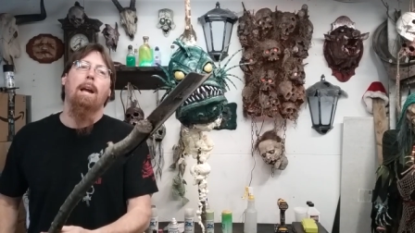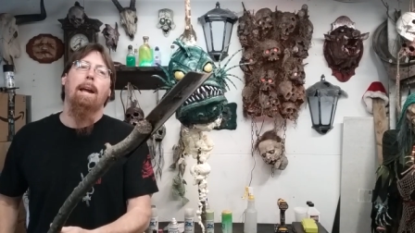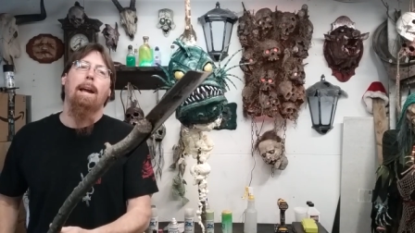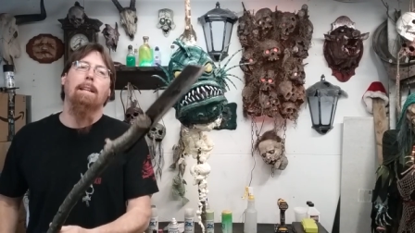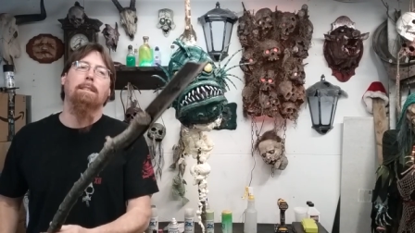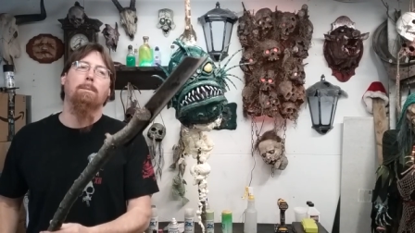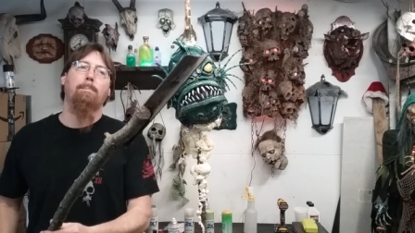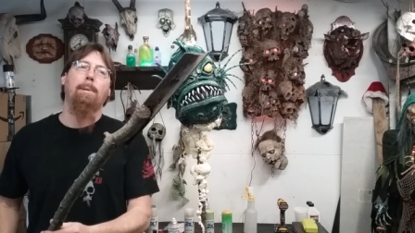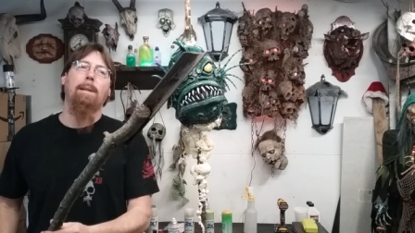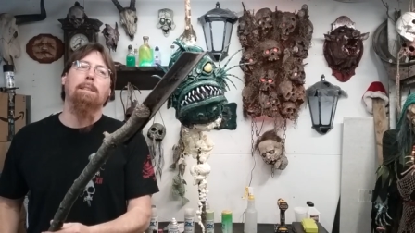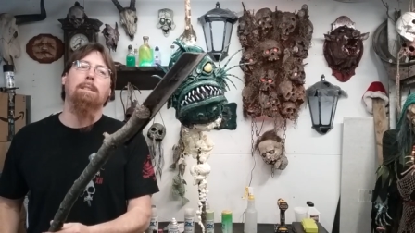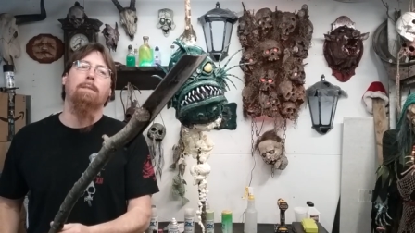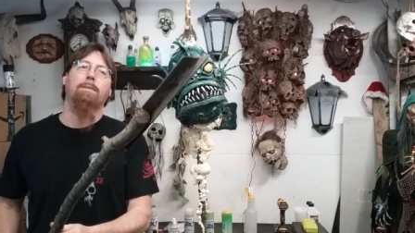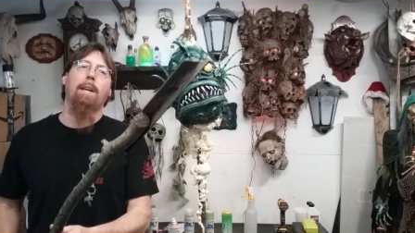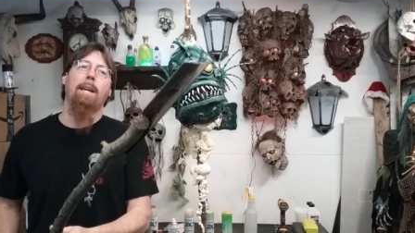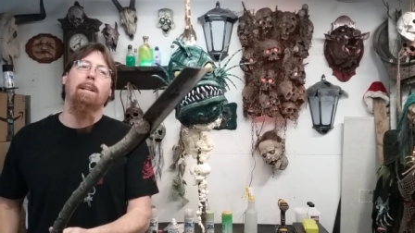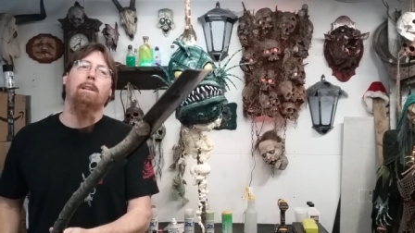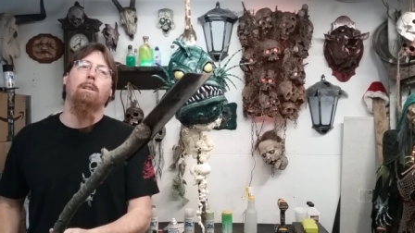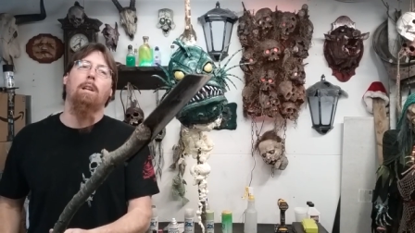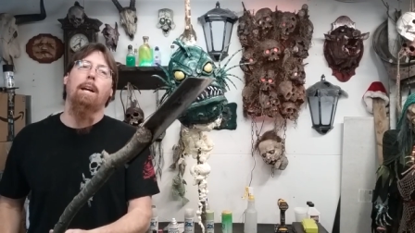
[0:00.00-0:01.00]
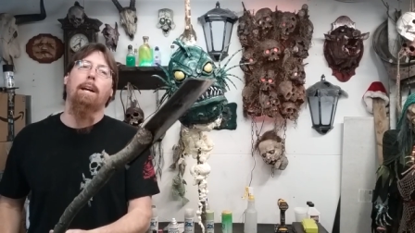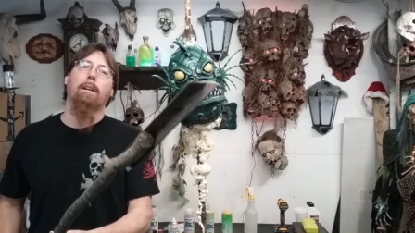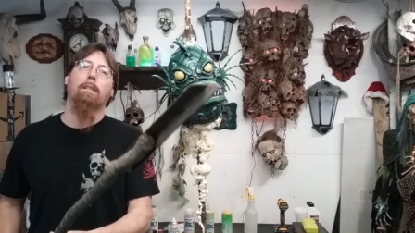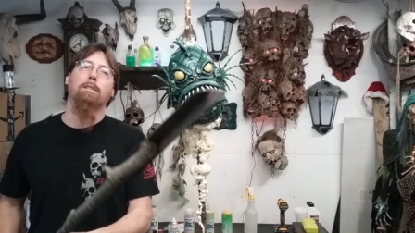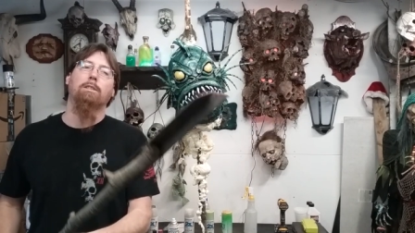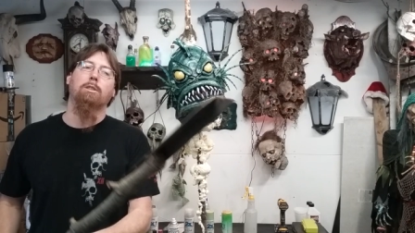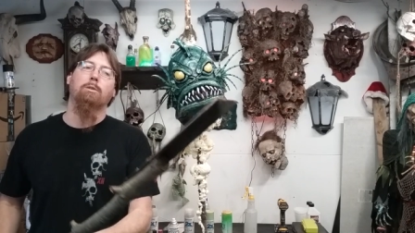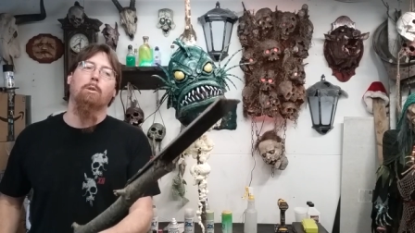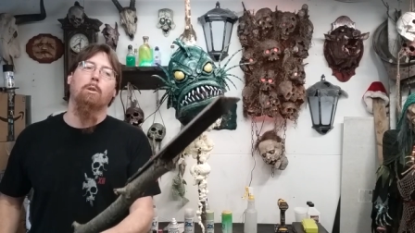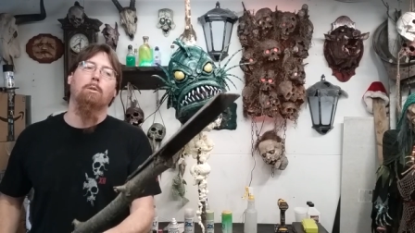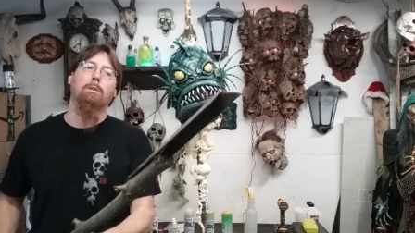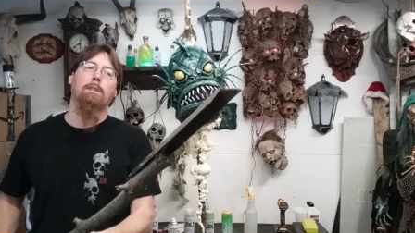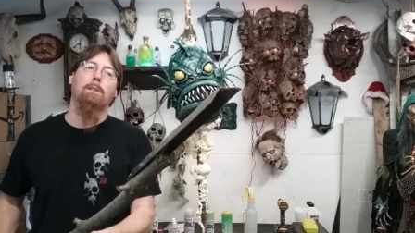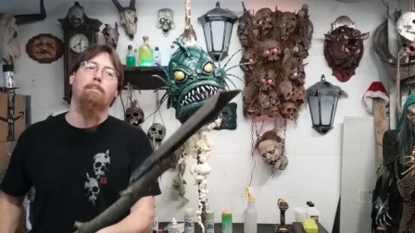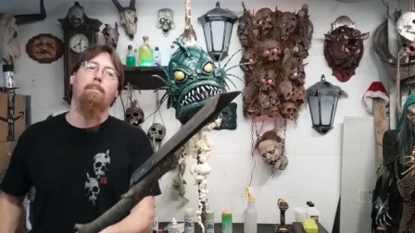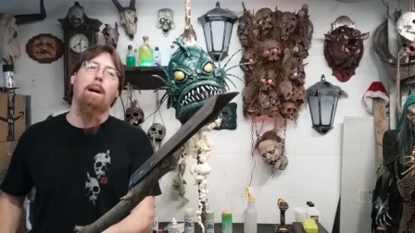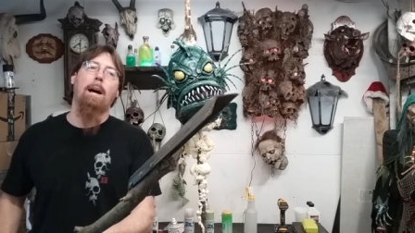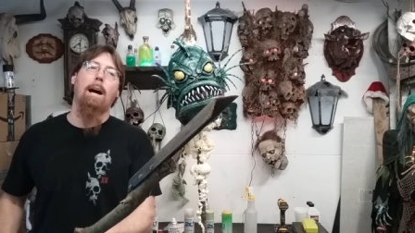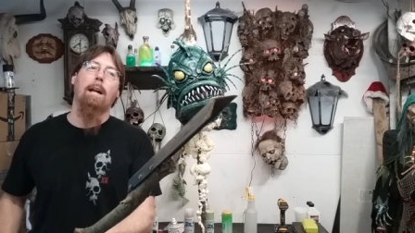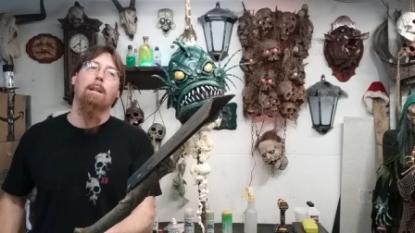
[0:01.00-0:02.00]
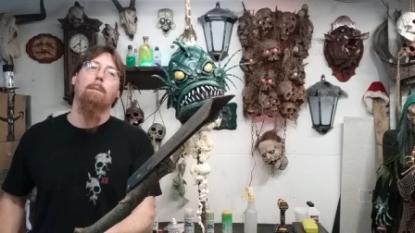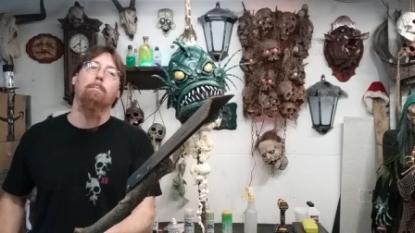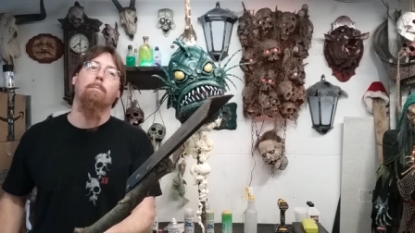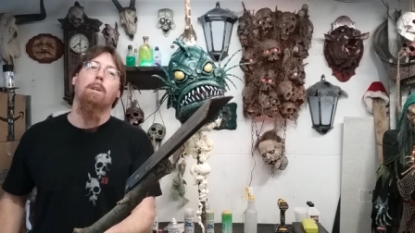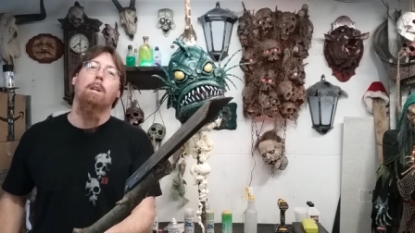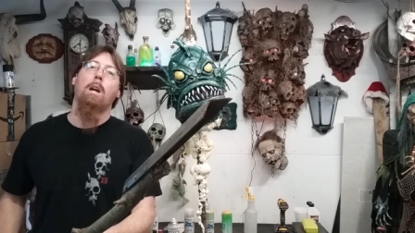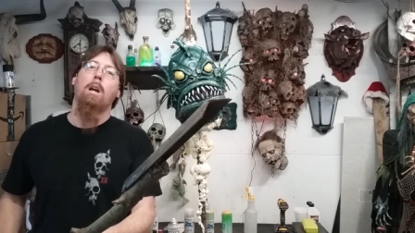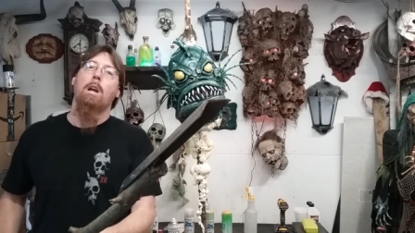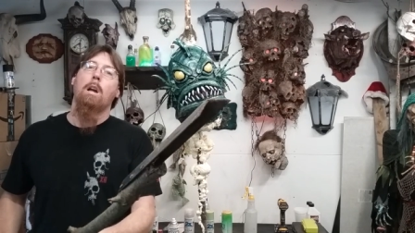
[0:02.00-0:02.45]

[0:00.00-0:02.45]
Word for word: has a piece of angle iron screwed to the bottom.